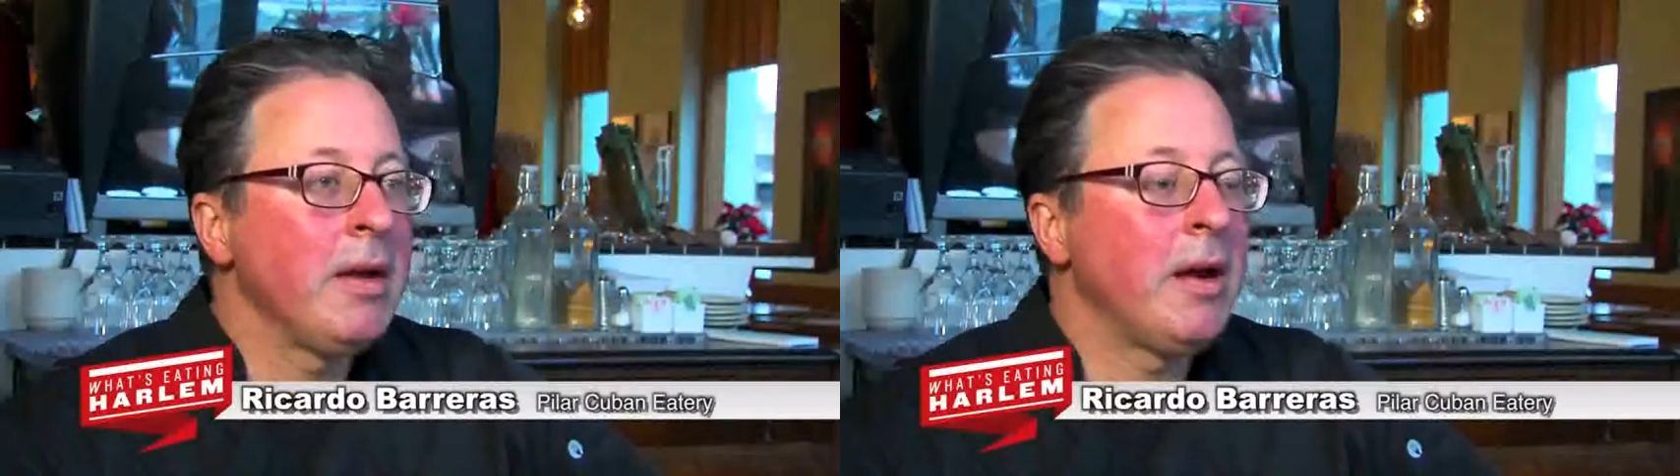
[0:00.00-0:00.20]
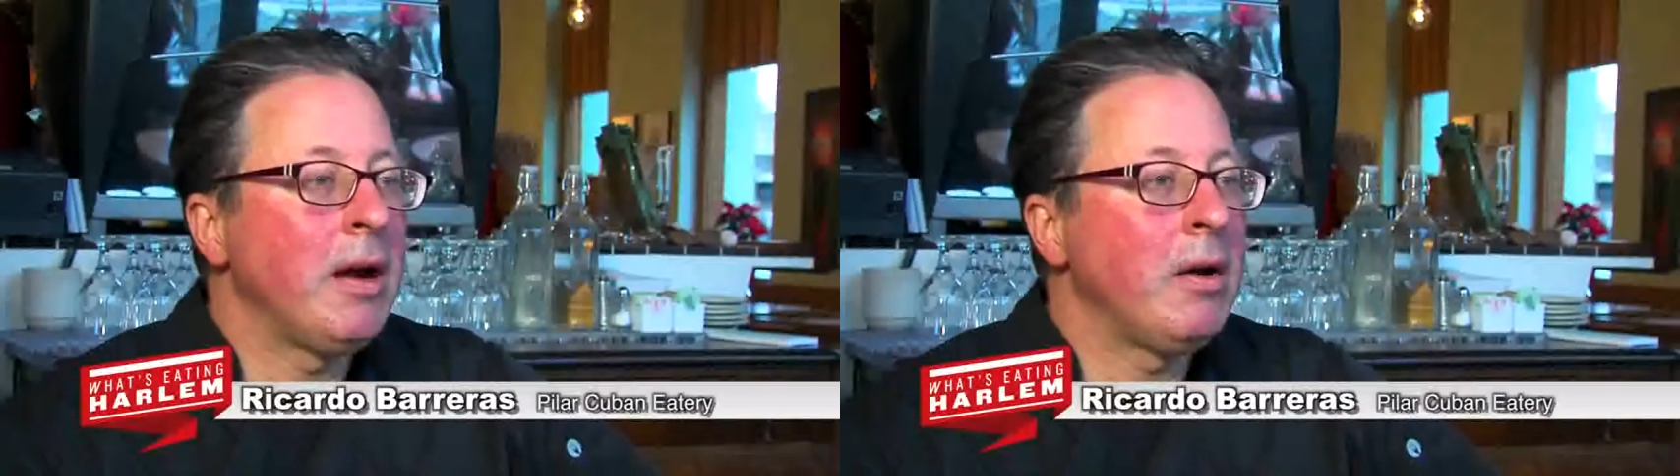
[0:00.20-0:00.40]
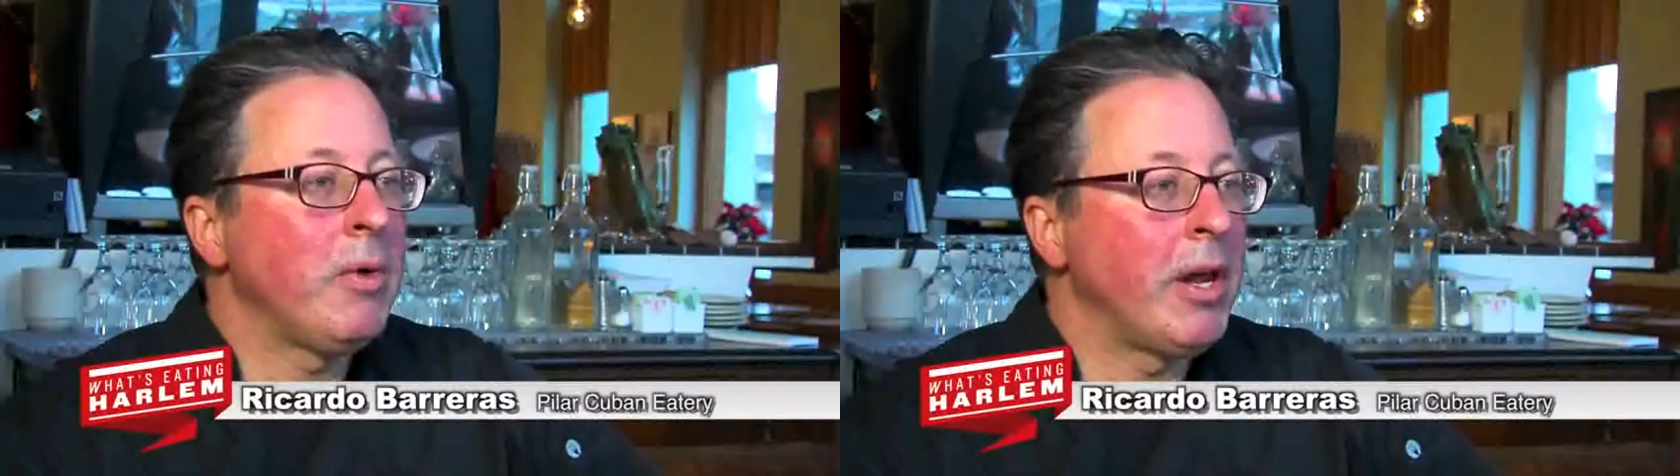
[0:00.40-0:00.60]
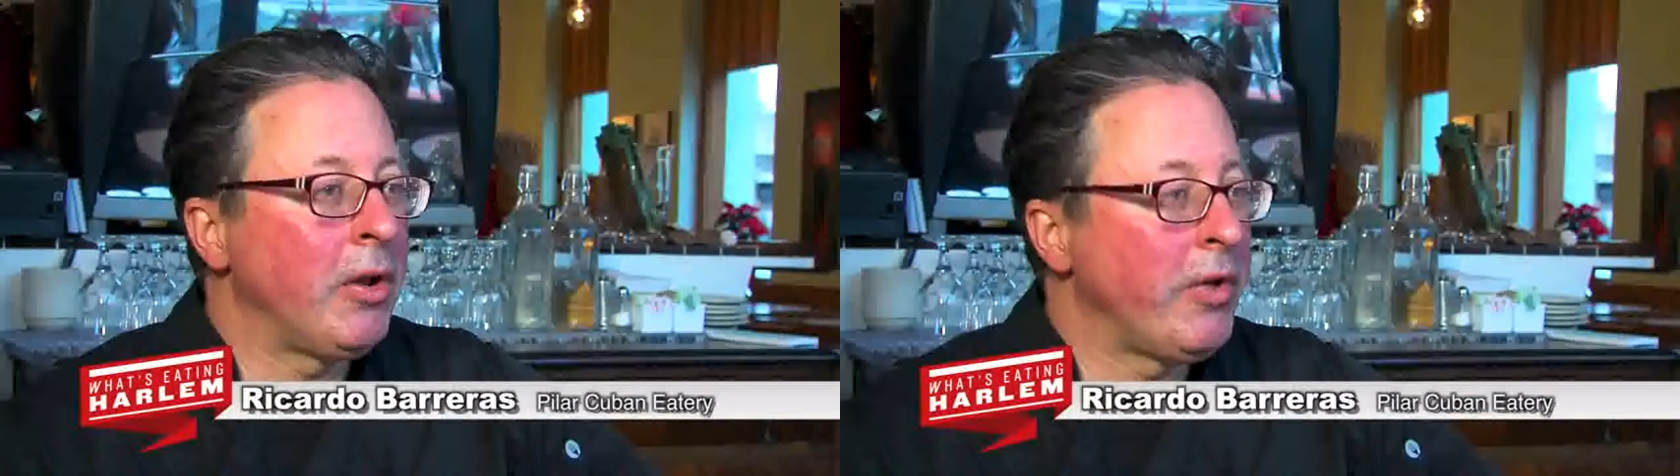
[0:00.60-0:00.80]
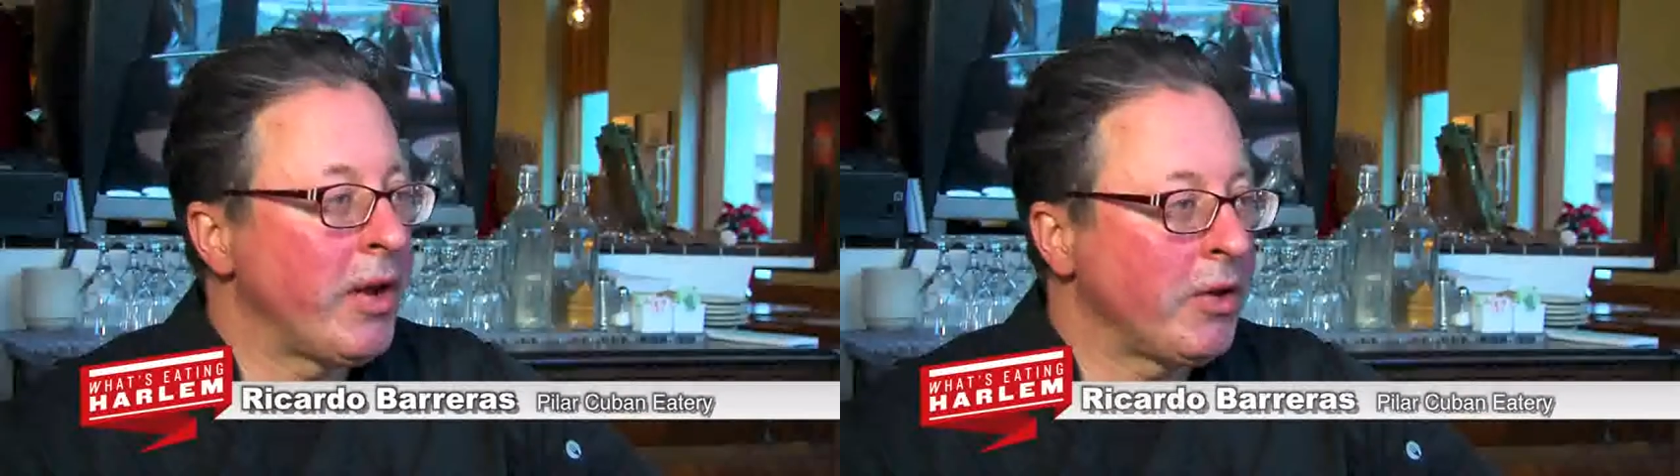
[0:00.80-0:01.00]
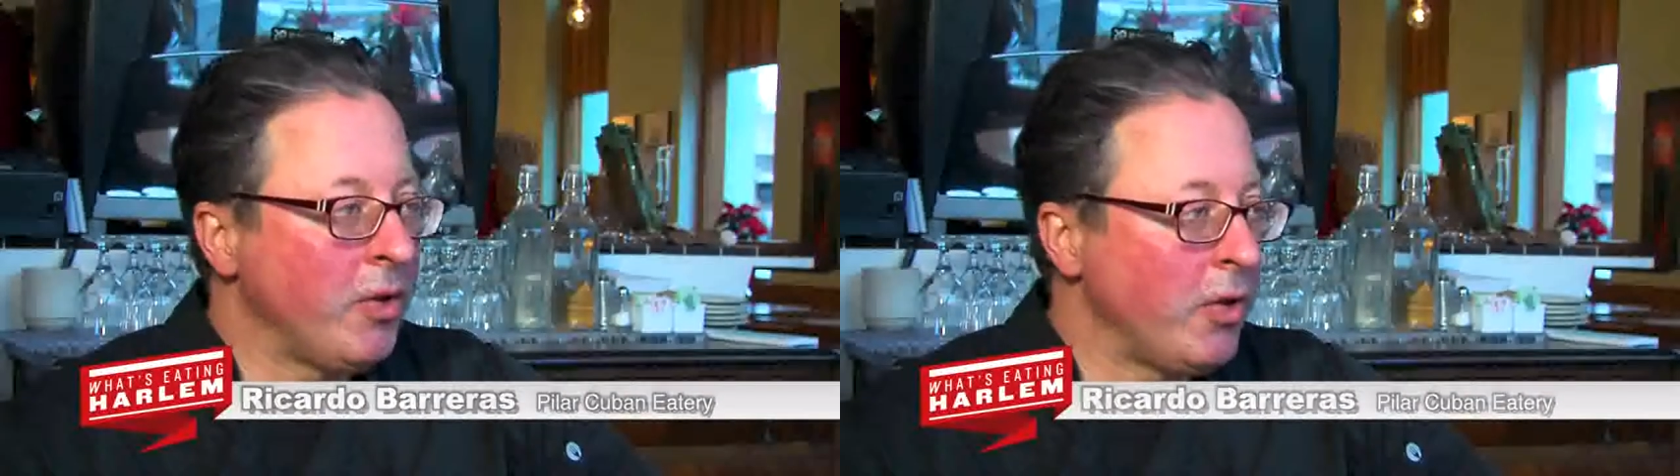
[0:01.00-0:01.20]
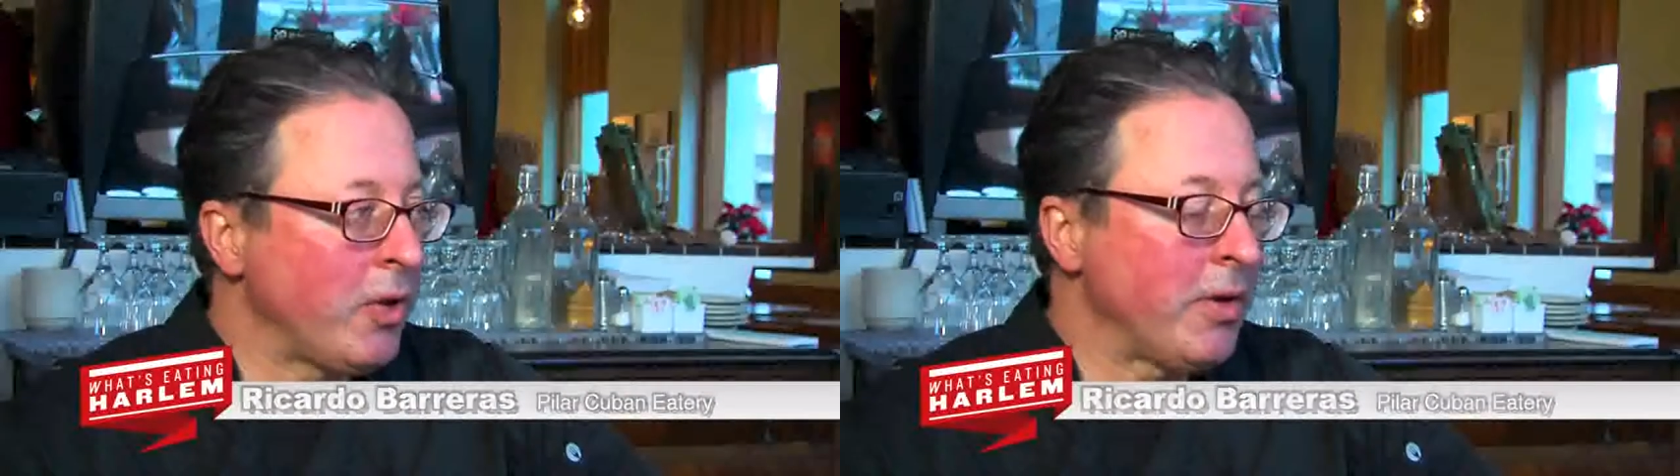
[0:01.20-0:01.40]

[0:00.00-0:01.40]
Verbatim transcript: uh, what I learned how to cook.